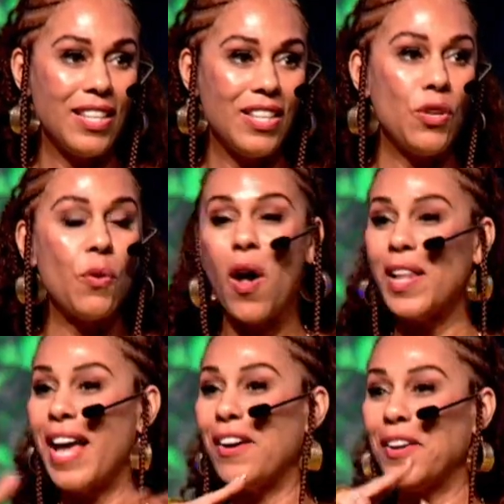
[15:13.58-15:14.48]
You all
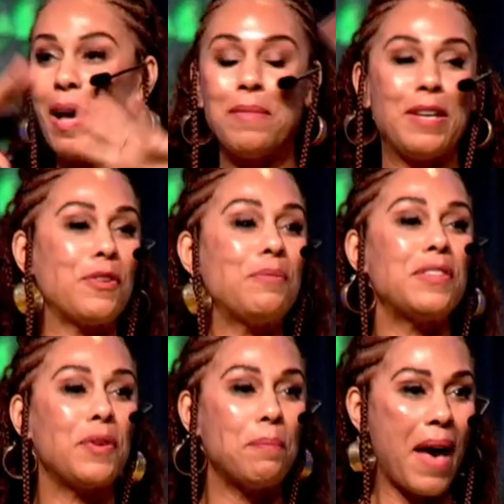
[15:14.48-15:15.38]
are coming from
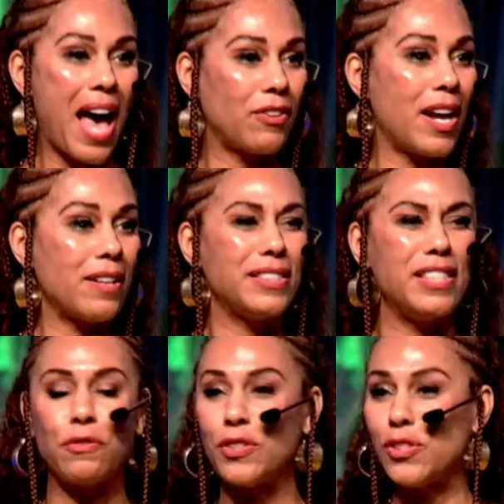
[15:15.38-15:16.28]
different backgrounds,
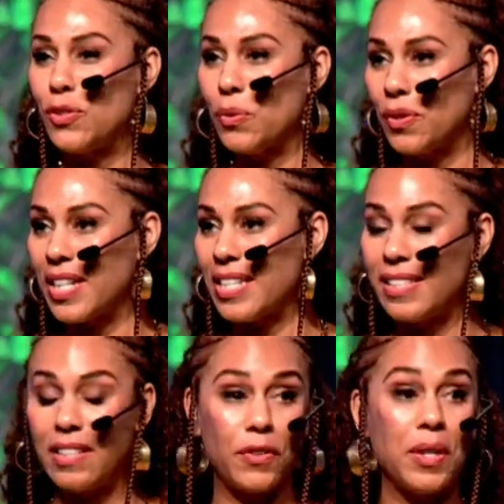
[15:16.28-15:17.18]
different stories,
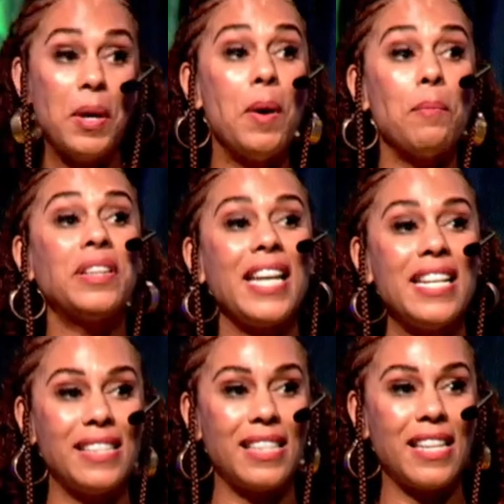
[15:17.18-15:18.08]
different
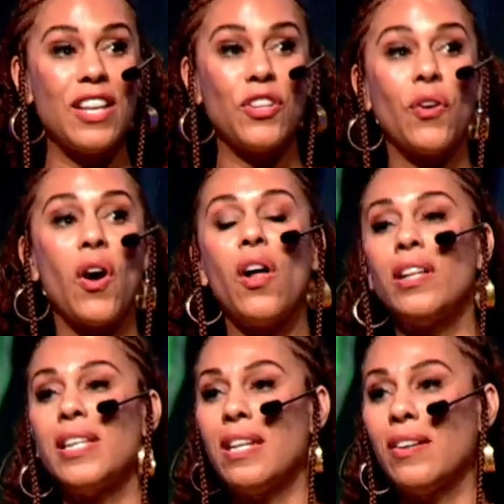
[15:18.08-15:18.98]
places, and you're all
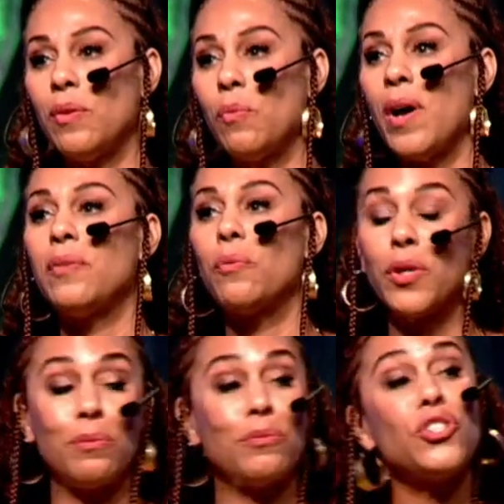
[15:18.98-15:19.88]
here in one
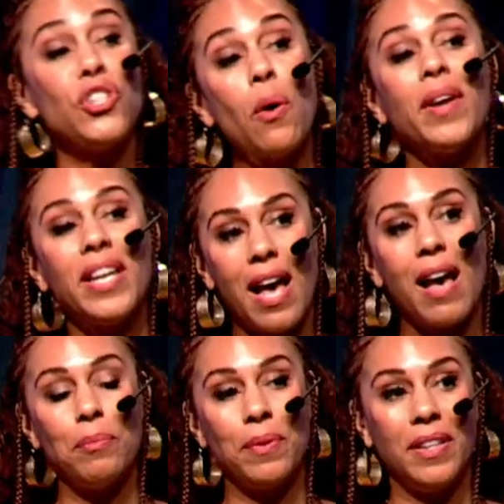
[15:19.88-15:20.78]
room showing
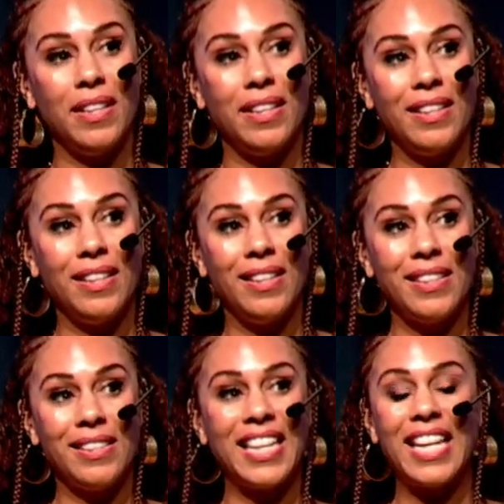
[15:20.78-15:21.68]
up
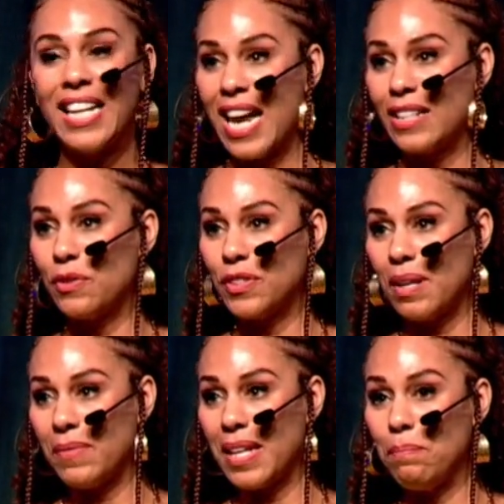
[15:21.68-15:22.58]
to connect for
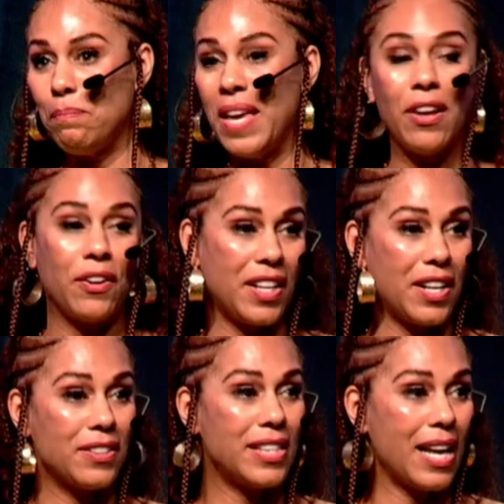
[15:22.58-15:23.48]
something bigger than
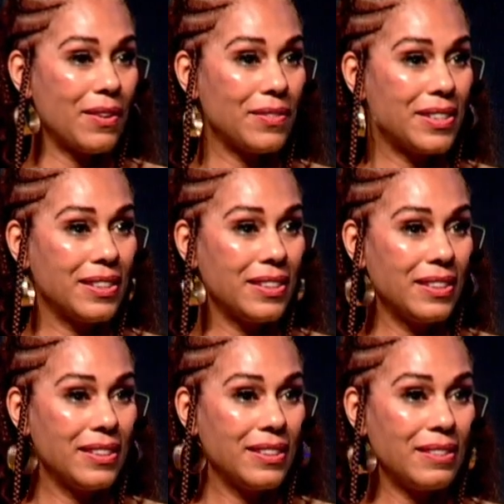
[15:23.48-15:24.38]
ourselves,
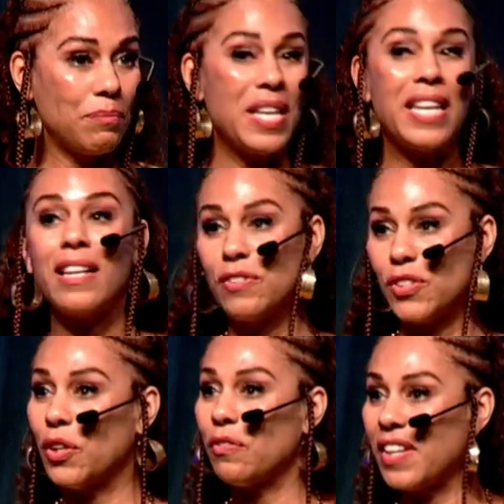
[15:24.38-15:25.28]
being of
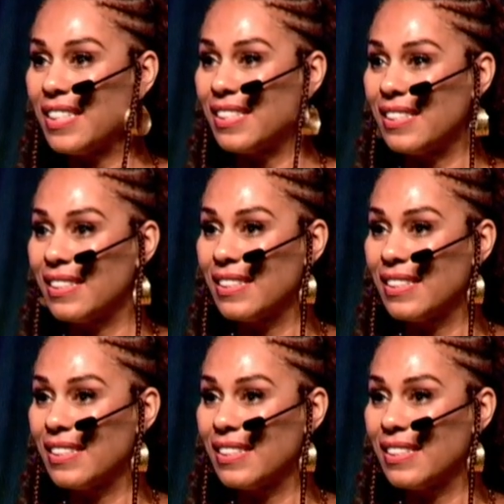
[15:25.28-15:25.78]
service.